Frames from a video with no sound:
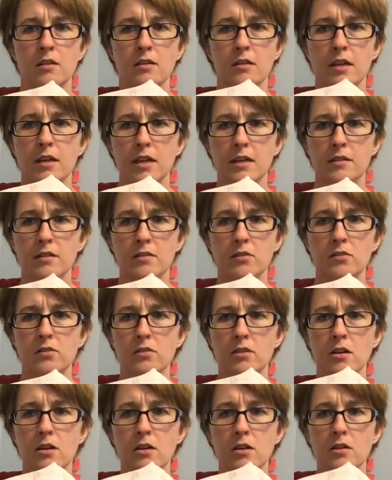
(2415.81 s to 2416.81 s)
I got the
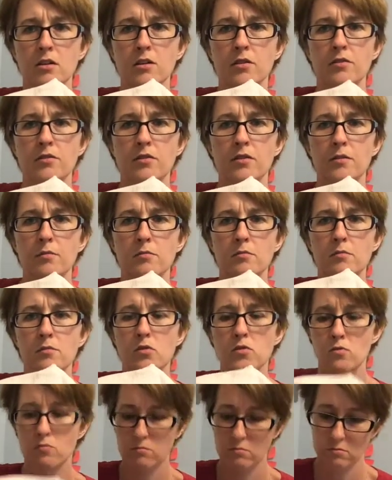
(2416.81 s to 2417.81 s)
scarf the
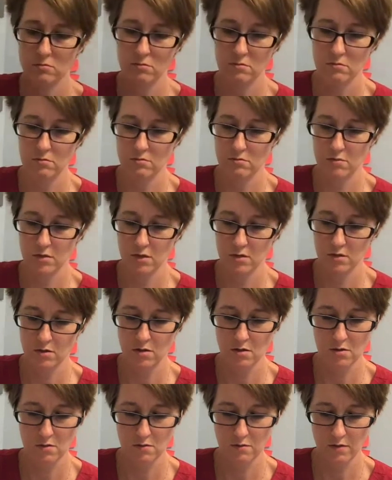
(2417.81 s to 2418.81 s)
mo the
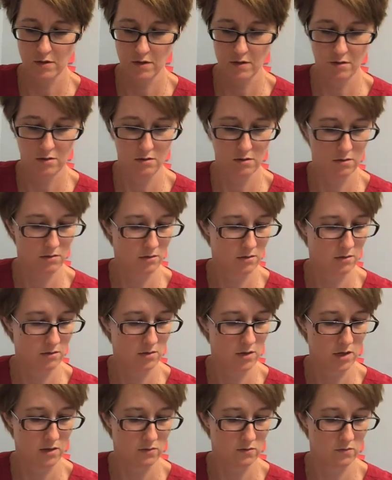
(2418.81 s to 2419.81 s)
scarf yeah uh,
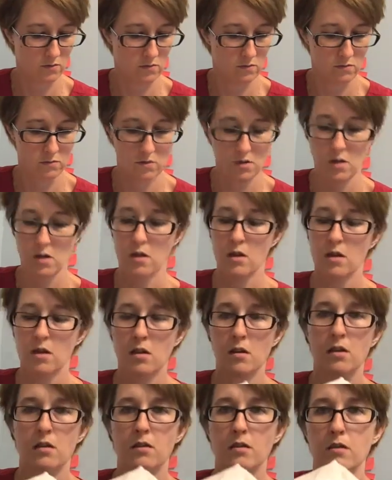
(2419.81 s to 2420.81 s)
yes
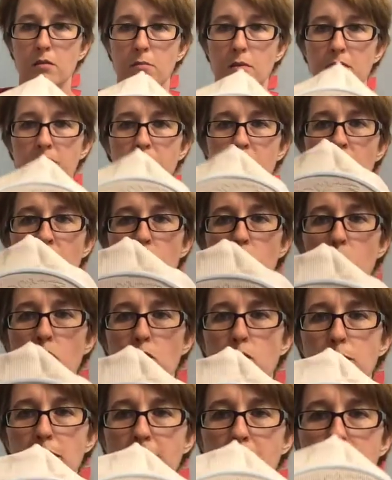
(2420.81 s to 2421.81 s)
the
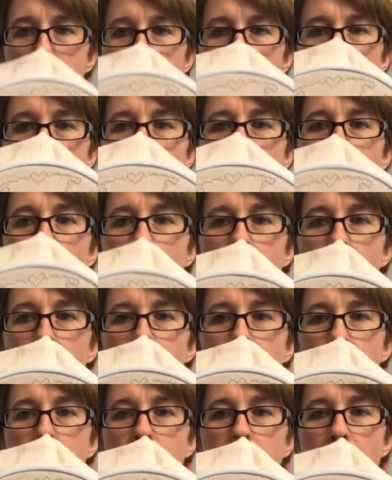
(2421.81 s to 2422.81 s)
buffalo bison
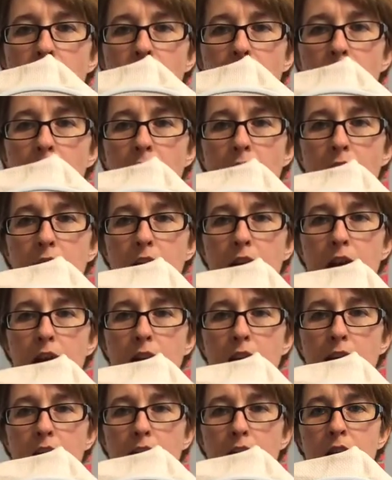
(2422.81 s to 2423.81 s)
this
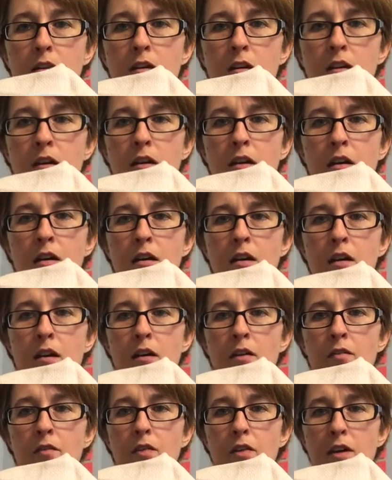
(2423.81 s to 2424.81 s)
guy
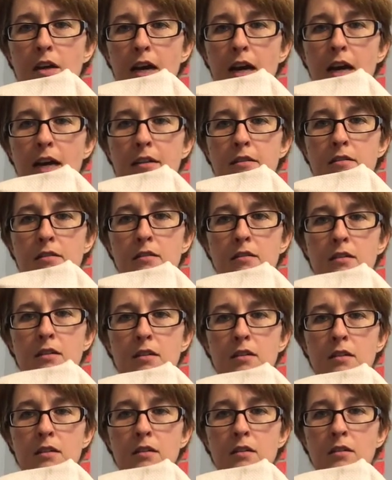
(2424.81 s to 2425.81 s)
the cotton
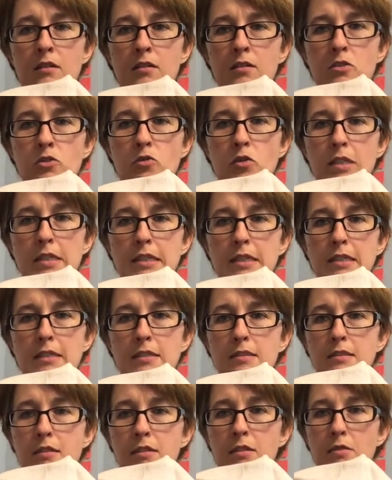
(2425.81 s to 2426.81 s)

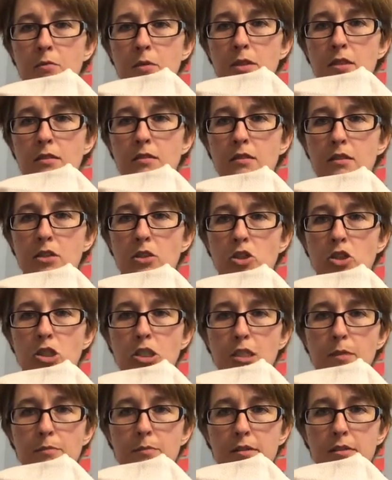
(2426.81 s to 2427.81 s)
trees and the rest of the
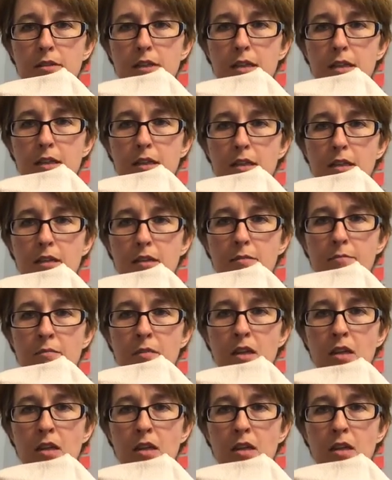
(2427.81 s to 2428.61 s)
sheep I think